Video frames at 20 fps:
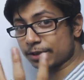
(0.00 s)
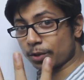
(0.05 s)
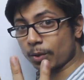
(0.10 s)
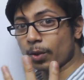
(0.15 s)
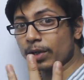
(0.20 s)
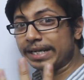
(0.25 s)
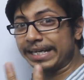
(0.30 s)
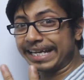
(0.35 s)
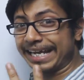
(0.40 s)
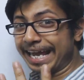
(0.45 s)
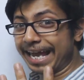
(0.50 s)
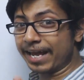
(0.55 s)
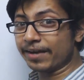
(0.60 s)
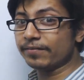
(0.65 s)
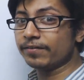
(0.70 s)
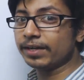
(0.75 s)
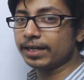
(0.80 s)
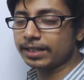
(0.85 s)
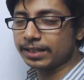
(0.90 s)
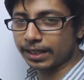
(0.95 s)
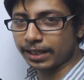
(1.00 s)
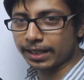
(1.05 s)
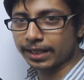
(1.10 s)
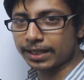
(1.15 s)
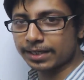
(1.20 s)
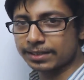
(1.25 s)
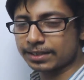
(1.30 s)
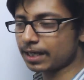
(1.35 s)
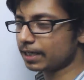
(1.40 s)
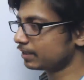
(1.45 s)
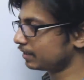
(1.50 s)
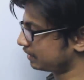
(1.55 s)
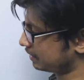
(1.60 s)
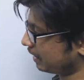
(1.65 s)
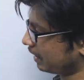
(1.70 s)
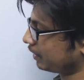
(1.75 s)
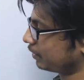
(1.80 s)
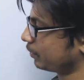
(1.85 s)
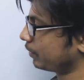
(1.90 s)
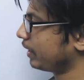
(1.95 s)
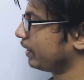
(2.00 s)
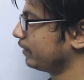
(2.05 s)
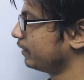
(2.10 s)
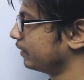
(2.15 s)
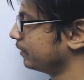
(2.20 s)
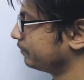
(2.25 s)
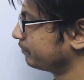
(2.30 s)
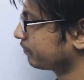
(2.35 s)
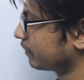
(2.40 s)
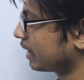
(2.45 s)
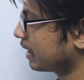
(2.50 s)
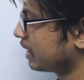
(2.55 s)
that is holding everything inside the cell together